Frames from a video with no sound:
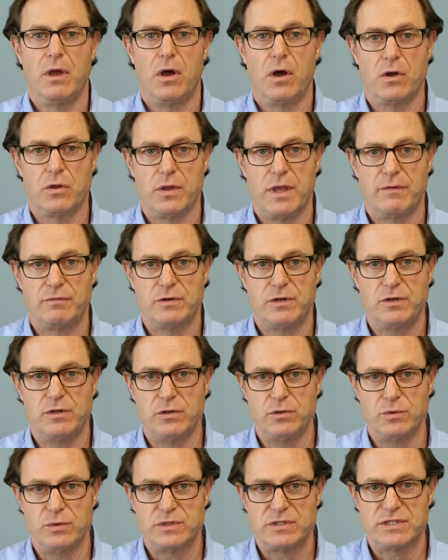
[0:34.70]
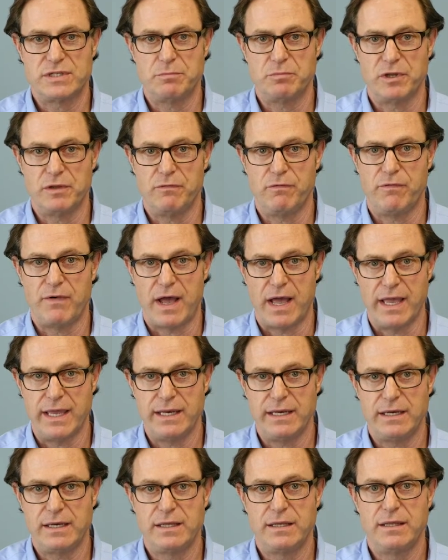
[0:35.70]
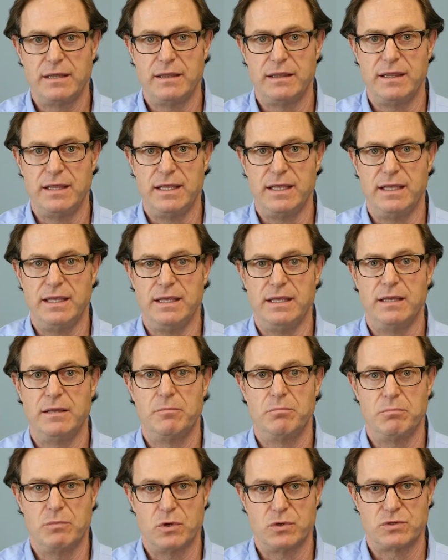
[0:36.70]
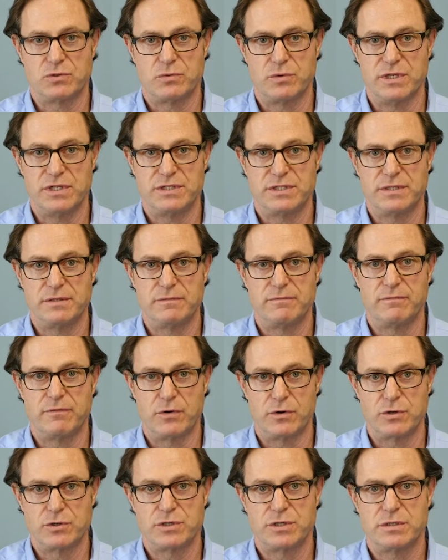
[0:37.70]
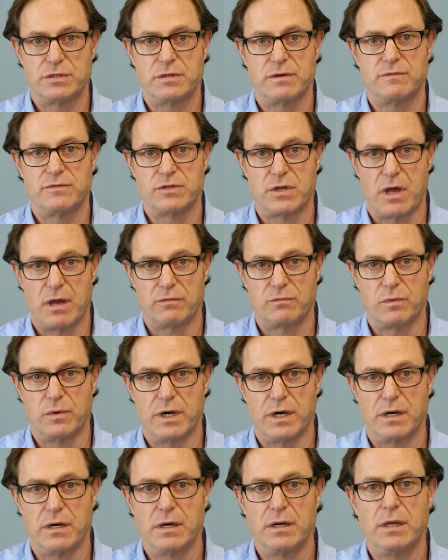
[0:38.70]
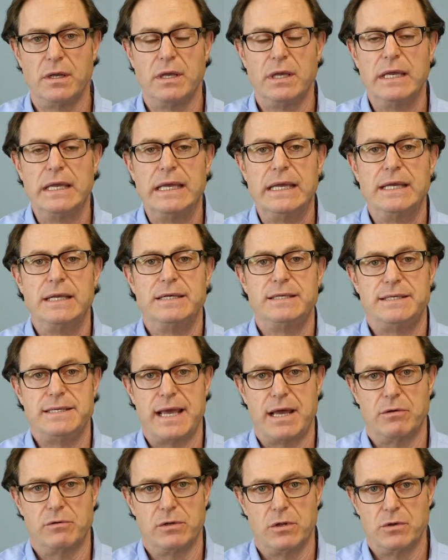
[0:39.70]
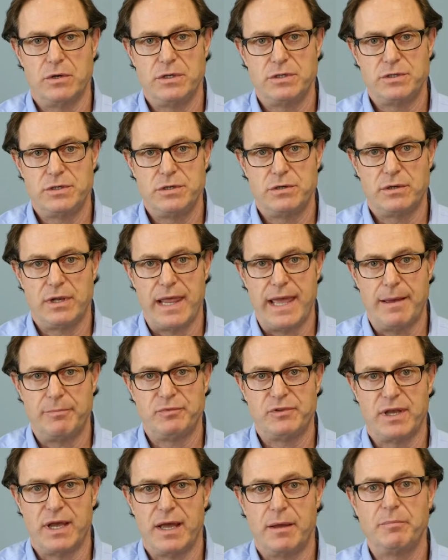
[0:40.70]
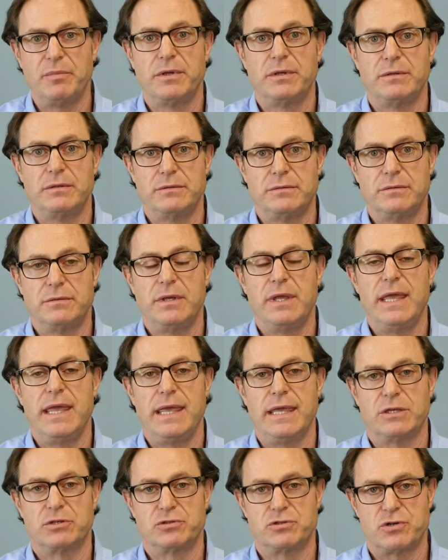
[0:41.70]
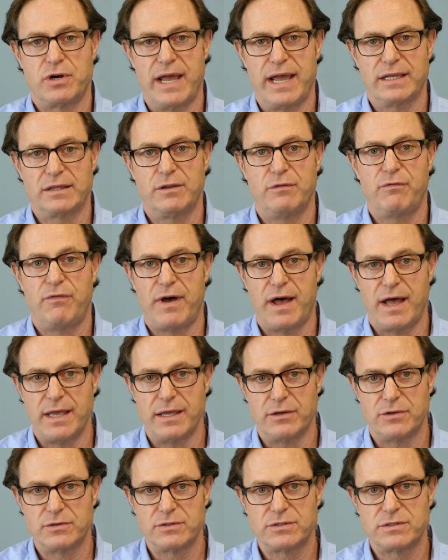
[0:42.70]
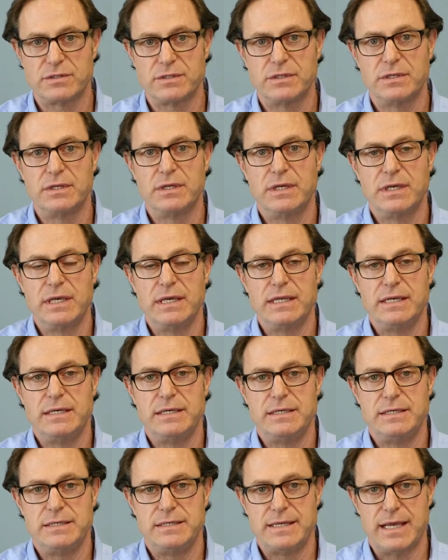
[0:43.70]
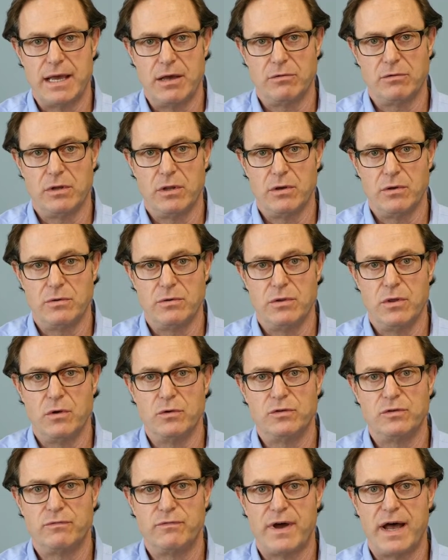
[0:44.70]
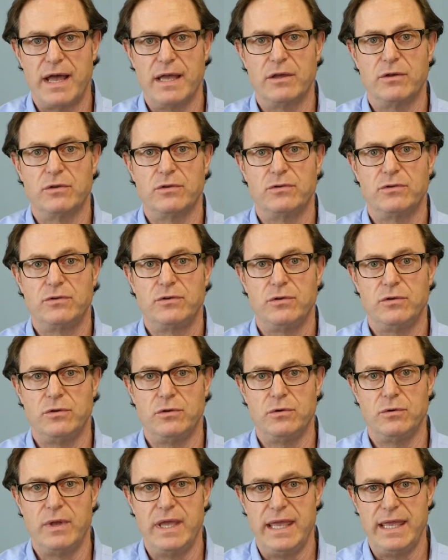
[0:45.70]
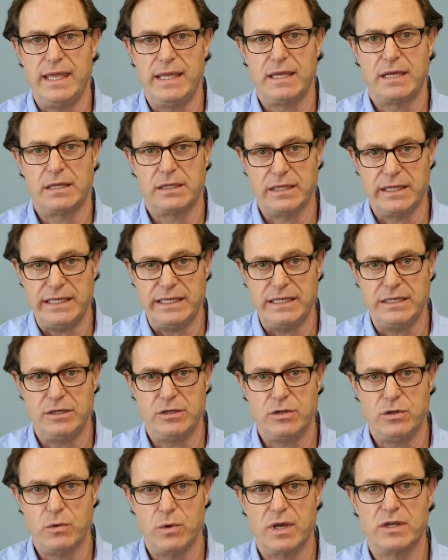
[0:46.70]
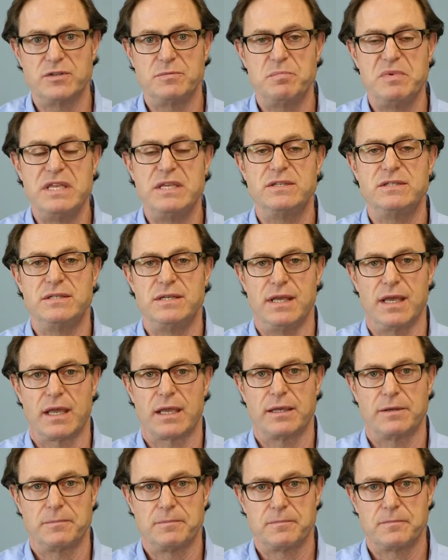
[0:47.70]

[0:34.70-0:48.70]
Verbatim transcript: All you have to do is simply find the most recent version of software, download it to your laptop, extract the files, download those files to a clean USB stick.